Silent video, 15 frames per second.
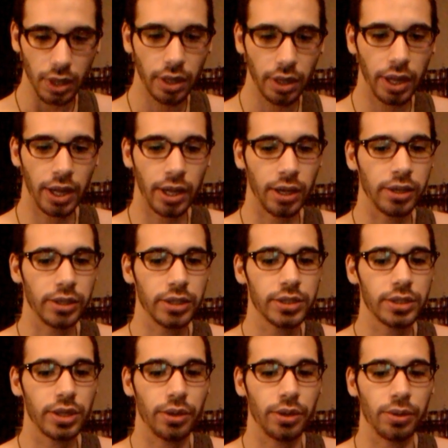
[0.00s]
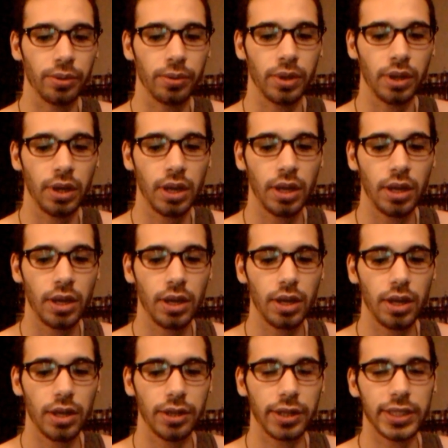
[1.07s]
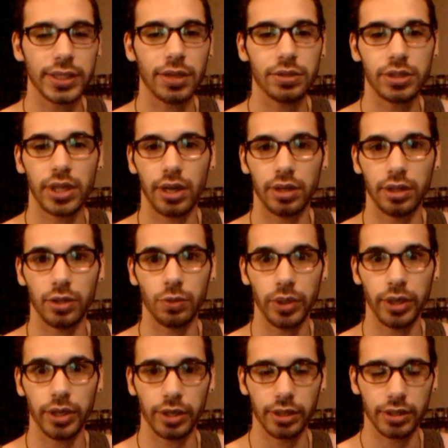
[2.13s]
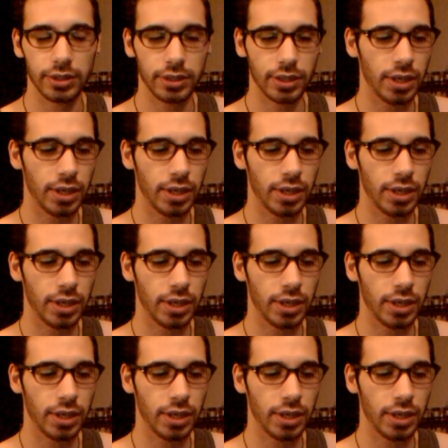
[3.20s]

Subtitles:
And so that's how channeling works.